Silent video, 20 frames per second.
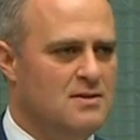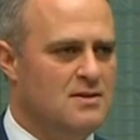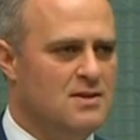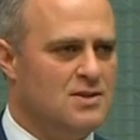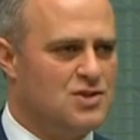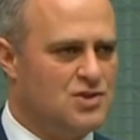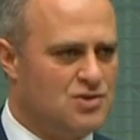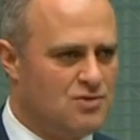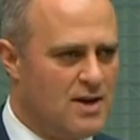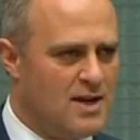
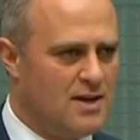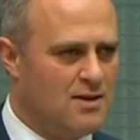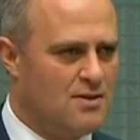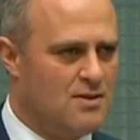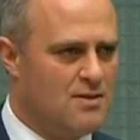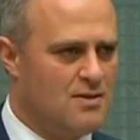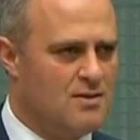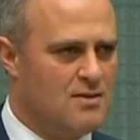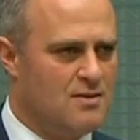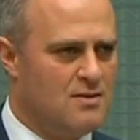the
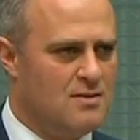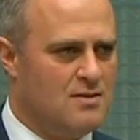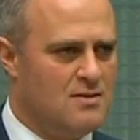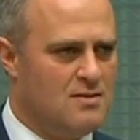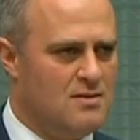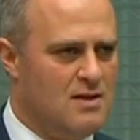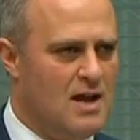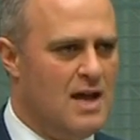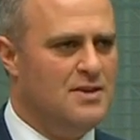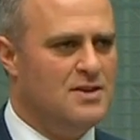strength
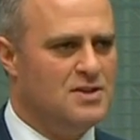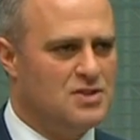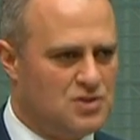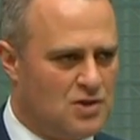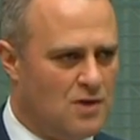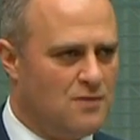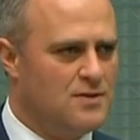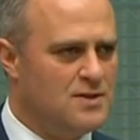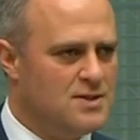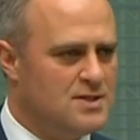and the
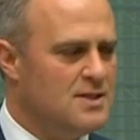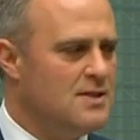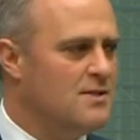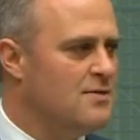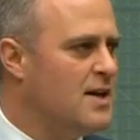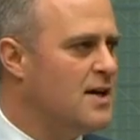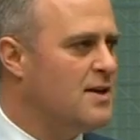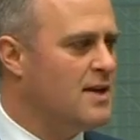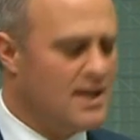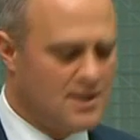sovereignty
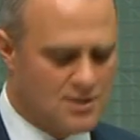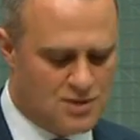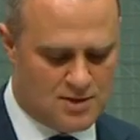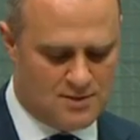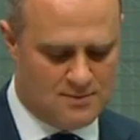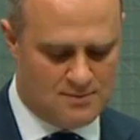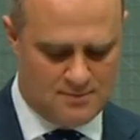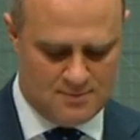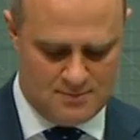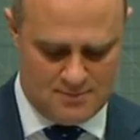of our
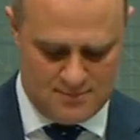nation.